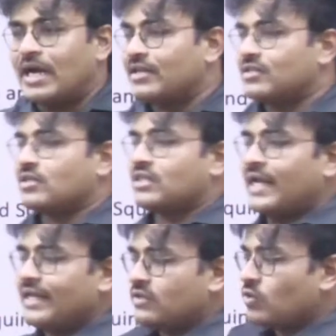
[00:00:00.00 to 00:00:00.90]
architectural
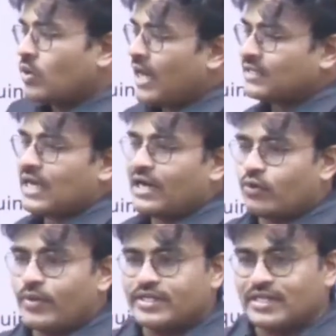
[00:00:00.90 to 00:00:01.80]
style is known as
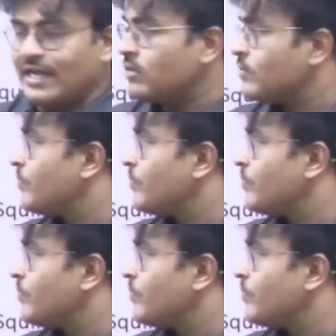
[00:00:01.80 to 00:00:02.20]
arcuate style.